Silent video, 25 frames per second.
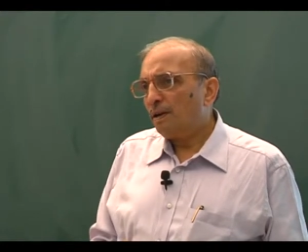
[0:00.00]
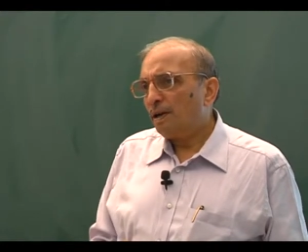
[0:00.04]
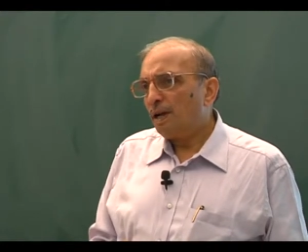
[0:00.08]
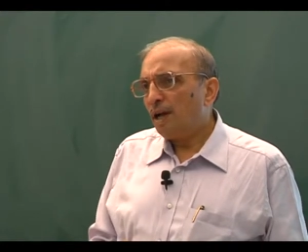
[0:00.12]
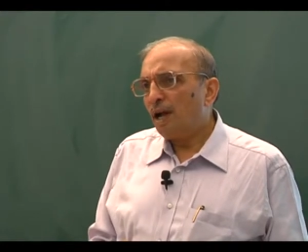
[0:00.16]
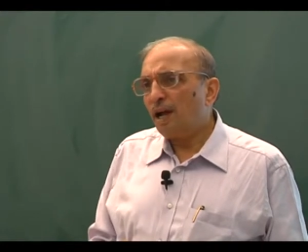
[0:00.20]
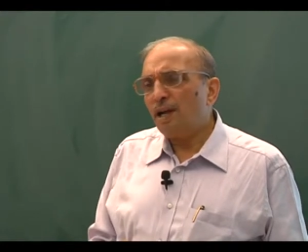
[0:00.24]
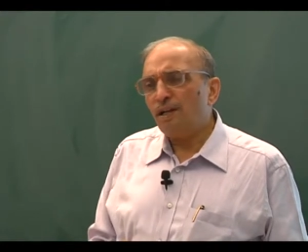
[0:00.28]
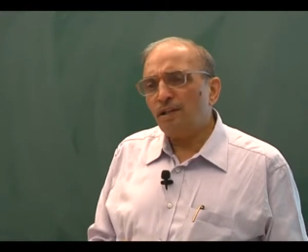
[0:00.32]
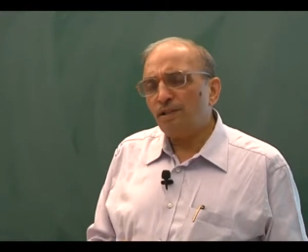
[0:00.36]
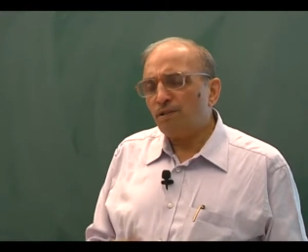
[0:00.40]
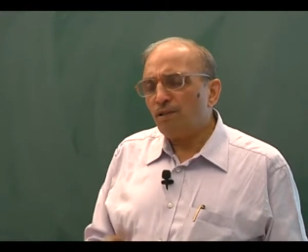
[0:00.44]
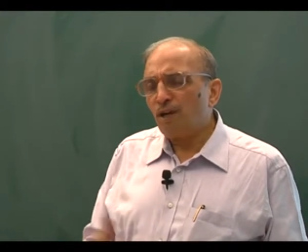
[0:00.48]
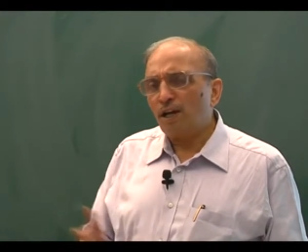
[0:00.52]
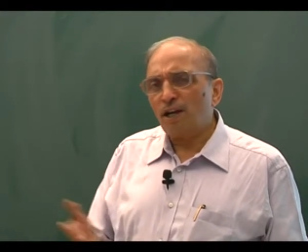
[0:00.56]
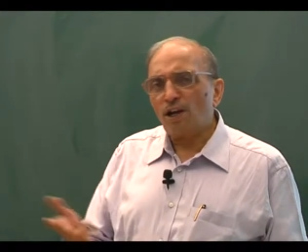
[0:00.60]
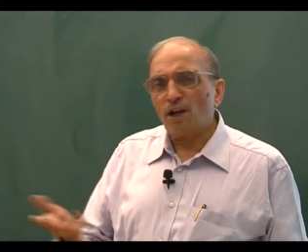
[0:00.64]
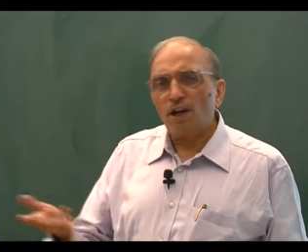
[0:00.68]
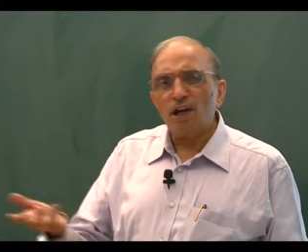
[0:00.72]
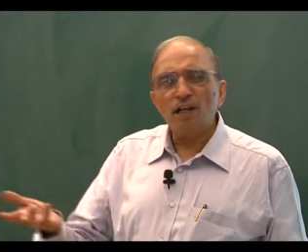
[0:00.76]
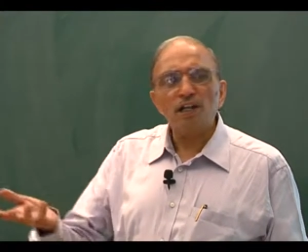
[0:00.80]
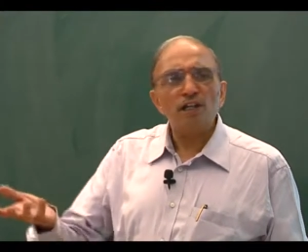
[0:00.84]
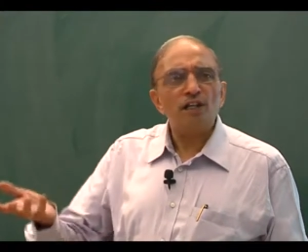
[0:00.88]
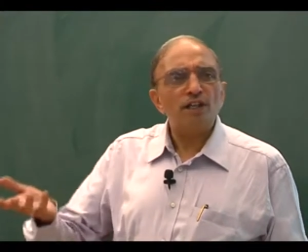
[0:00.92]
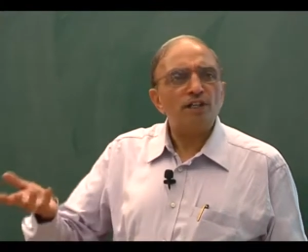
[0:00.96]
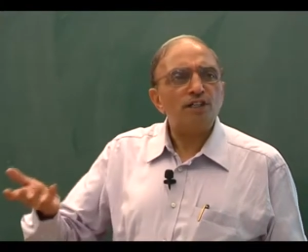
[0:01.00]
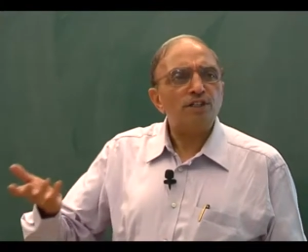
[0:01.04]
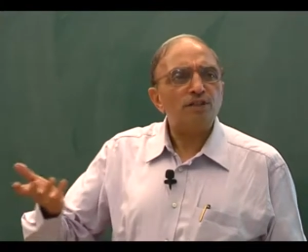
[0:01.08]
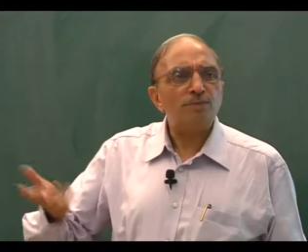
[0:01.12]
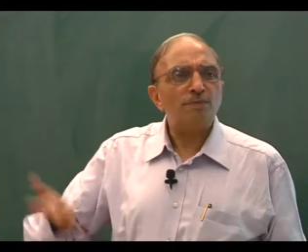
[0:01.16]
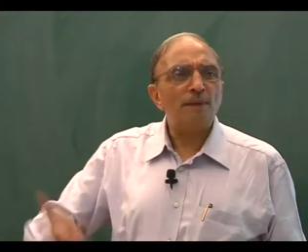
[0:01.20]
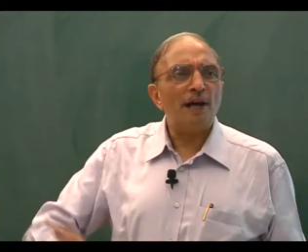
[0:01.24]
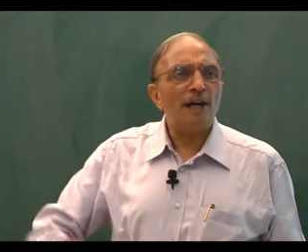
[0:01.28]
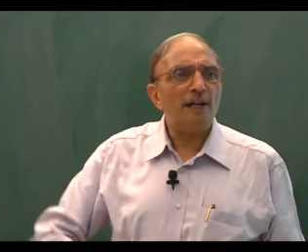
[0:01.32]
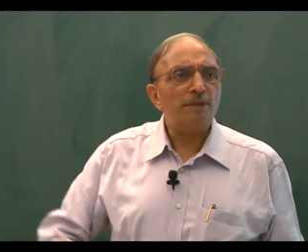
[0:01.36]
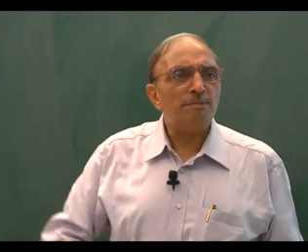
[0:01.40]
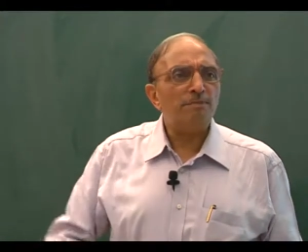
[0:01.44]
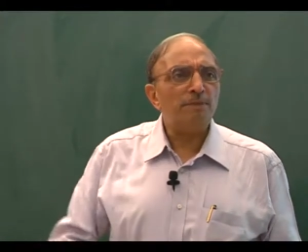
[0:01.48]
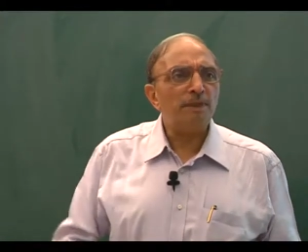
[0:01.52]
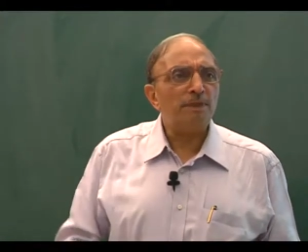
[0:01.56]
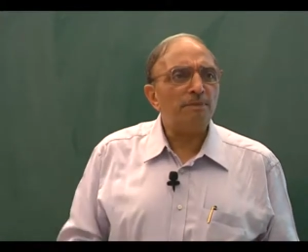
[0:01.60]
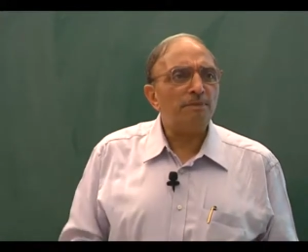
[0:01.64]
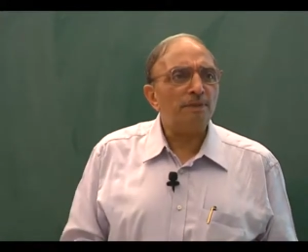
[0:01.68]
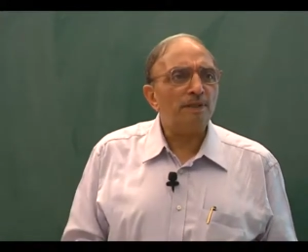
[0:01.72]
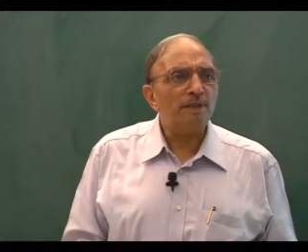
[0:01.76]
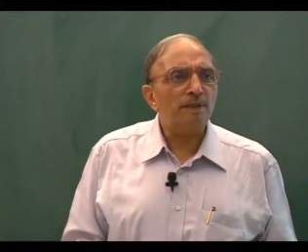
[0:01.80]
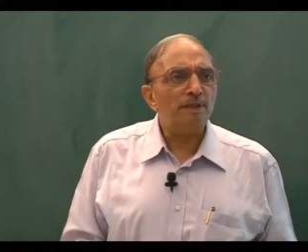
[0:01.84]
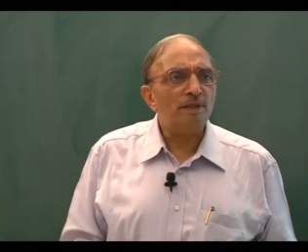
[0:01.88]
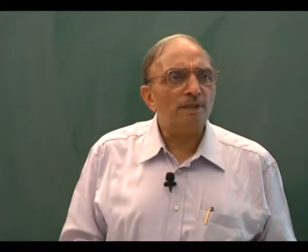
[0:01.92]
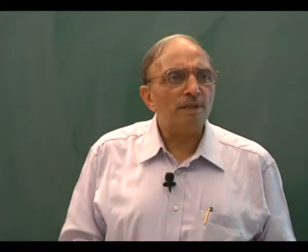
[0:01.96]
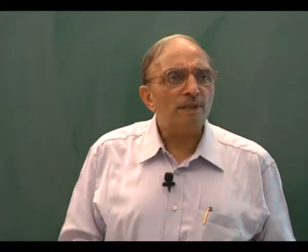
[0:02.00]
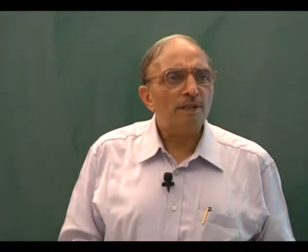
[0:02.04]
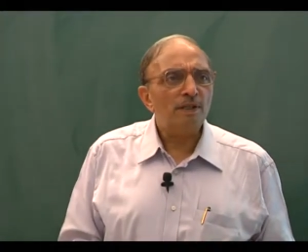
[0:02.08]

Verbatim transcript: And you are all smart people,